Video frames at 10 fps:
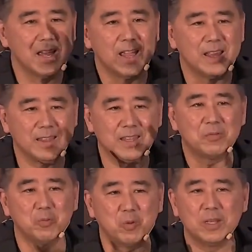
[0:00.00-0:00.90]
and
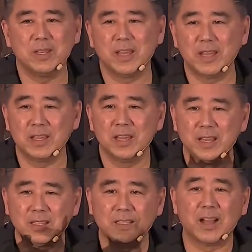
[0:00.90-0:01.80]
then one day
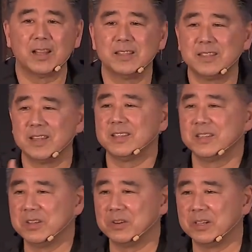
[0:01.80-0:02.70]
God said to
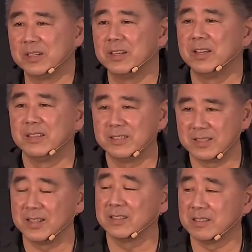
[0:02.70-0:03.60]
Noah,
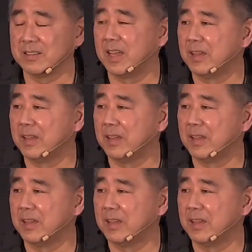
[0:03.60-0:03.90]
today's the day.